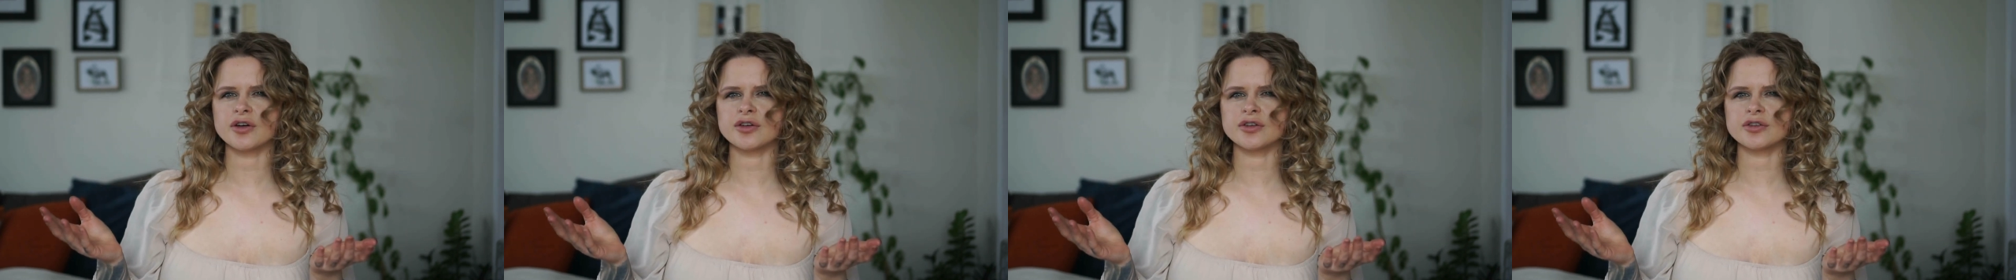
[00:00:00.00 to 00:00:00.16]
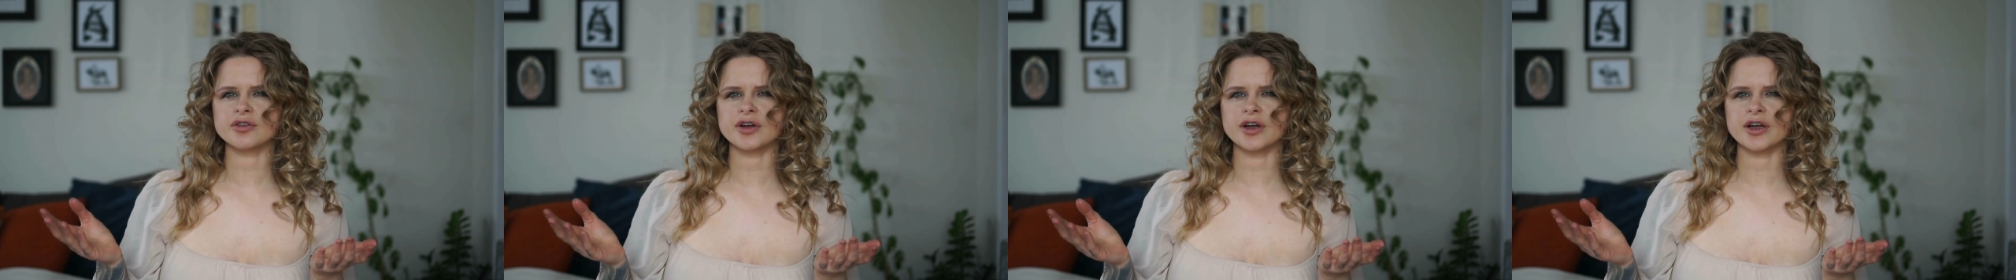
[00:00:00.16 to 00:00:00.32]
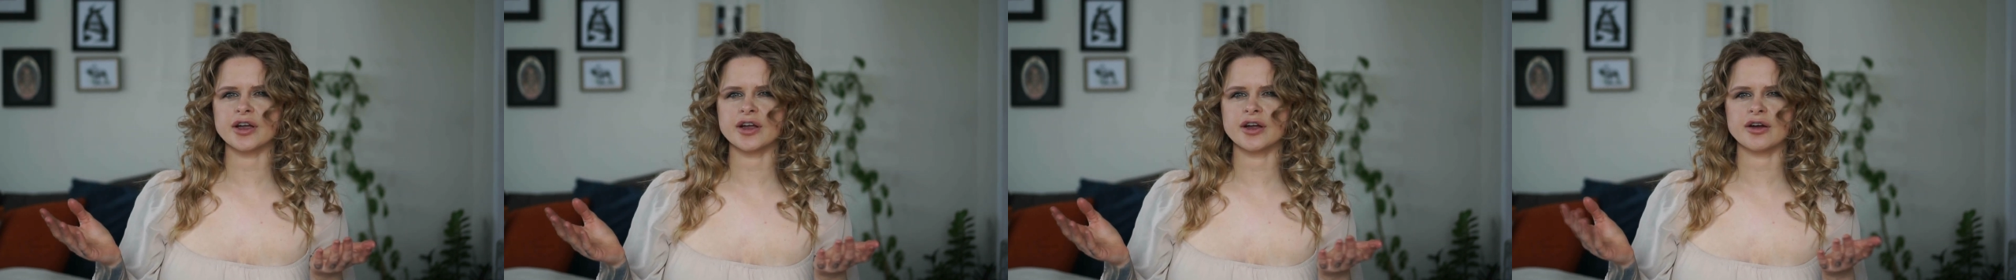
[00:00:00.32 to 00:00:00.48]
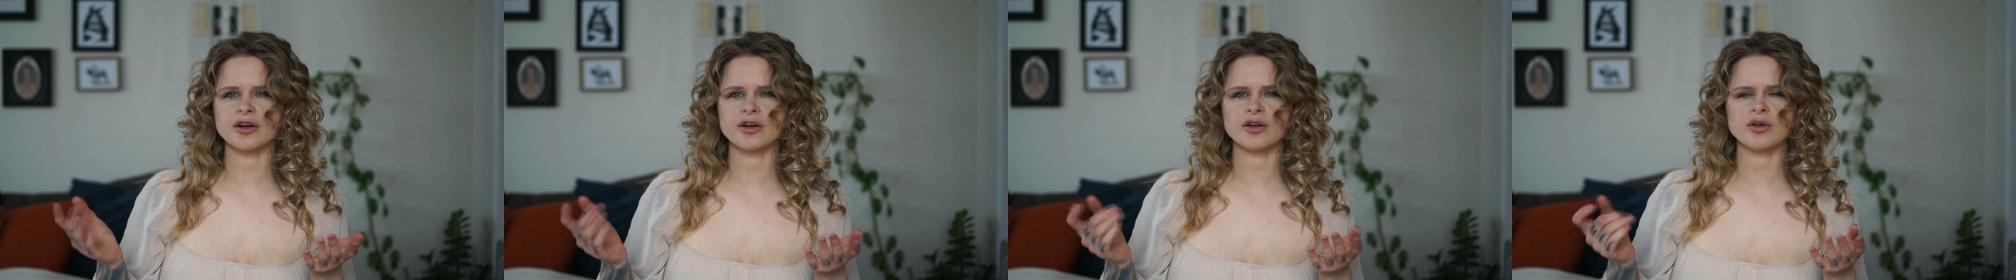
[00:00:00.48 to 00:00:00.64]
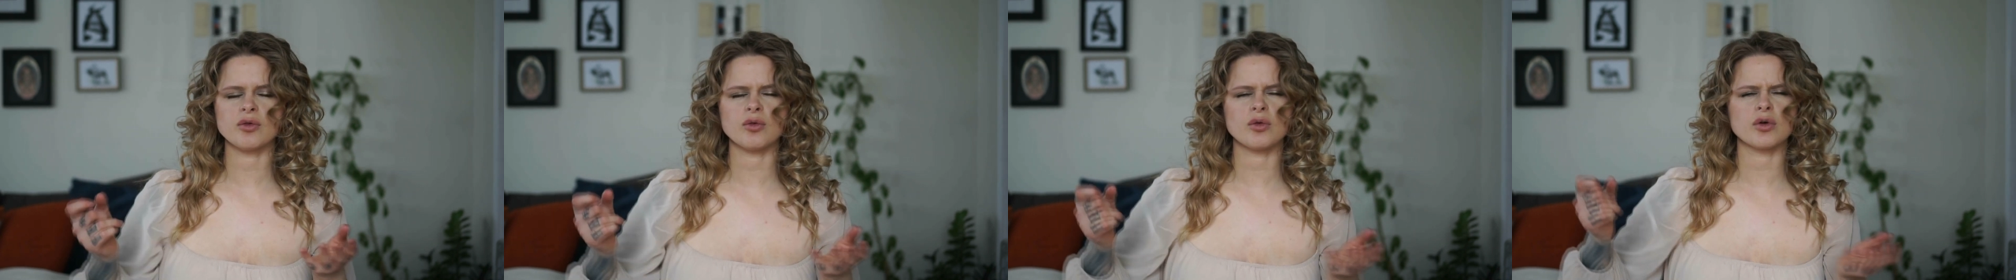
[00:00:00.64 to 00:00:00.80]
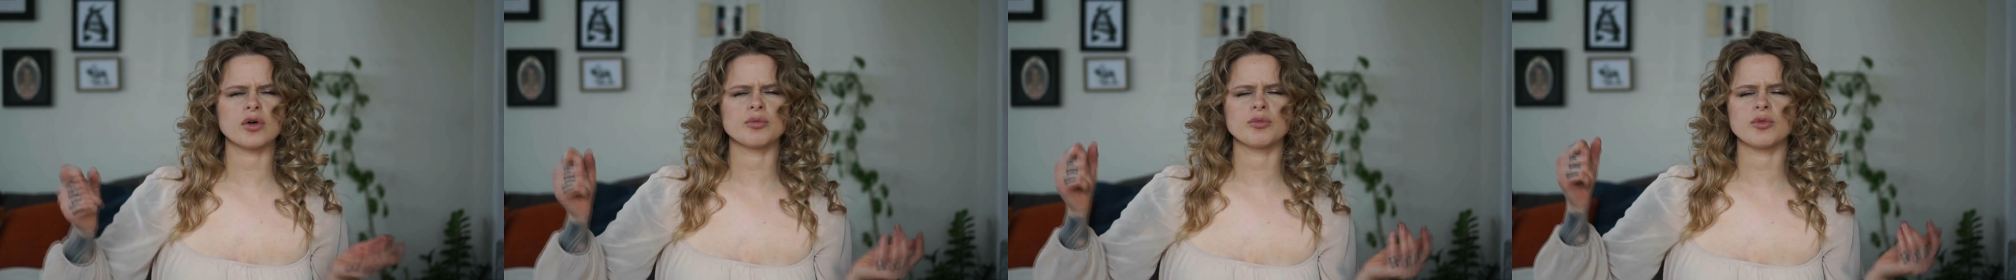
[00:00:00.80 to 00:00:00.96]
her hair,
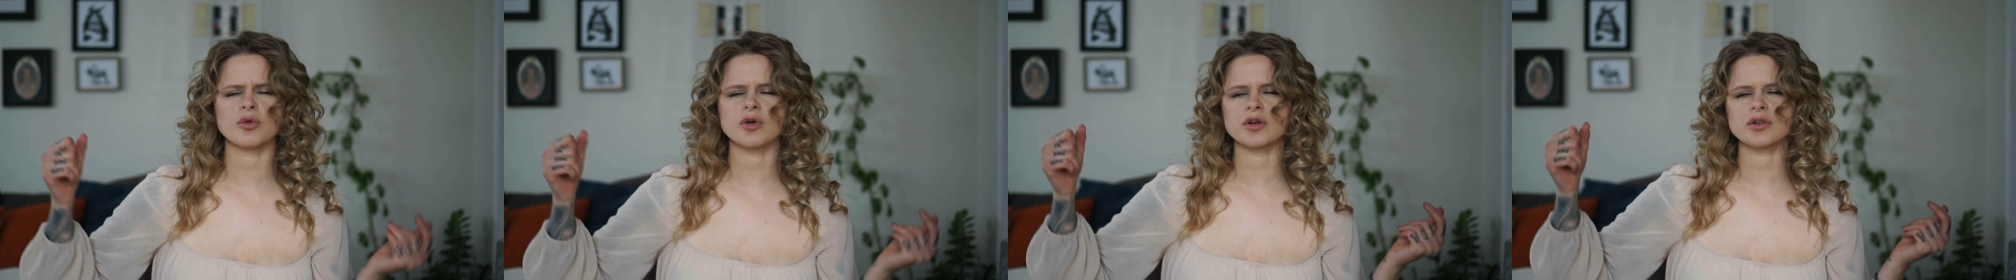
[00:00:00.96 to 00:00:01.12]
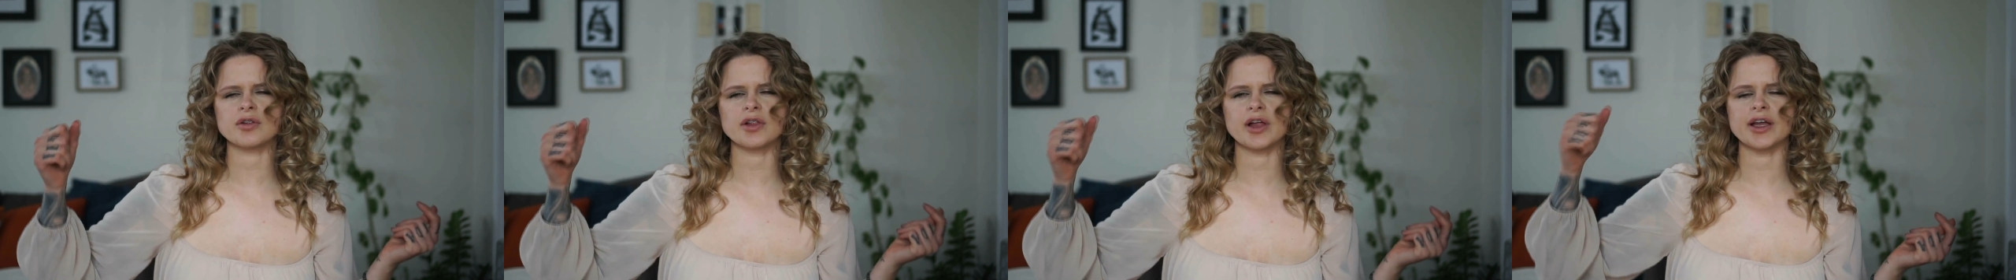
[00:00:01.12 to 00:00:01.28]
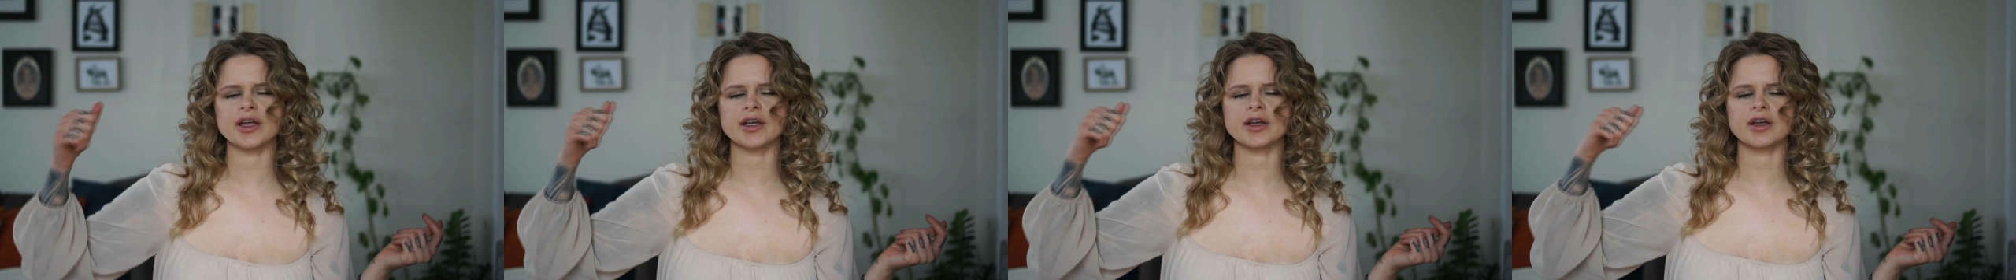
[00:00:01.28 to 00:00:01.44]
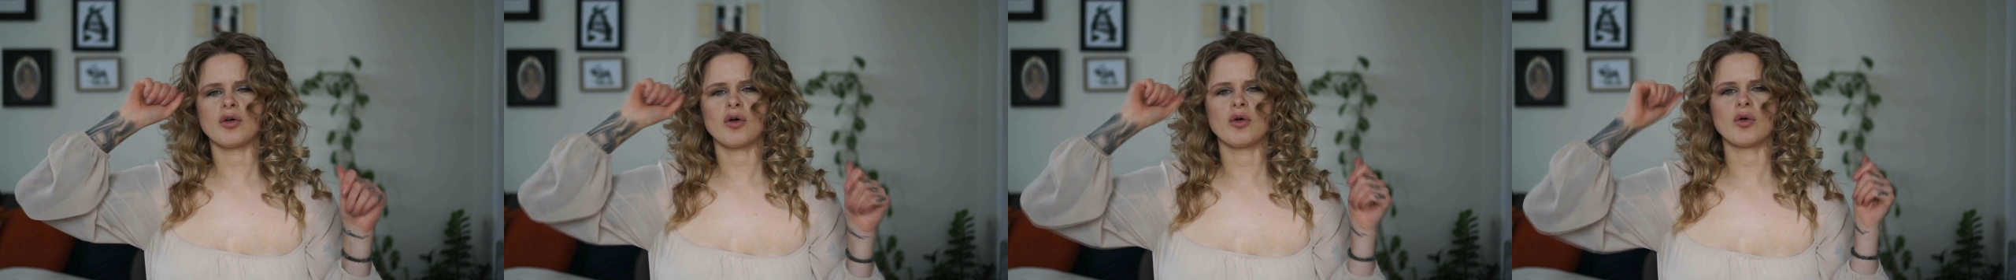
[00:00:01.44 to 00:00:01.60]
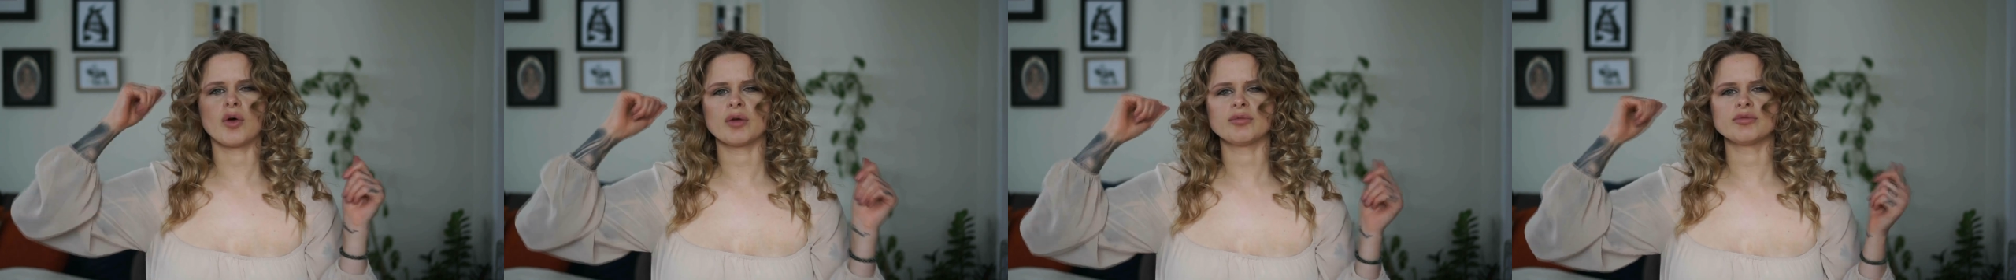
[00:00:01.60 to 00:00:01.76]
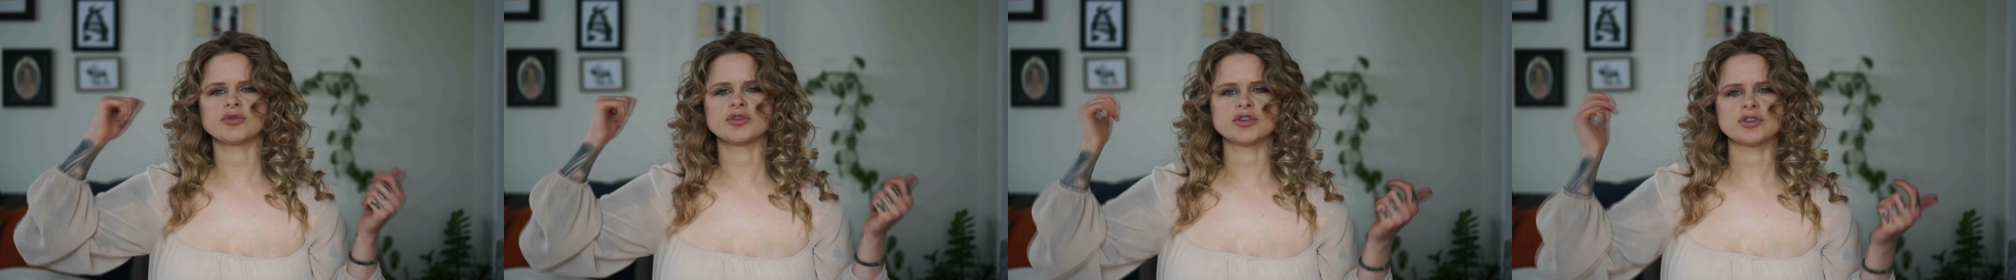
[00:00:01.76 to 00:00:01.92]
or more like, oh,
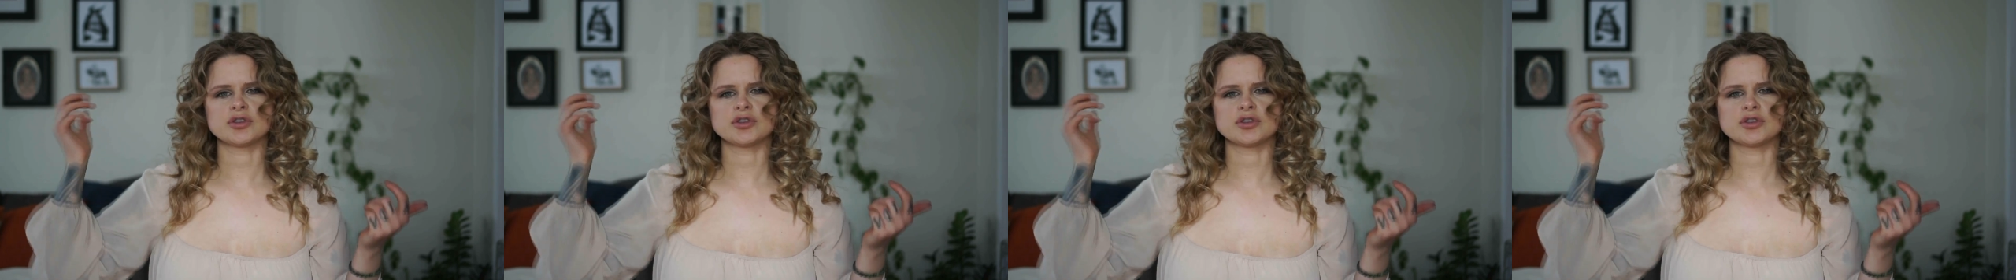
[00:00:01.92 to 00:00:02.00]
I'm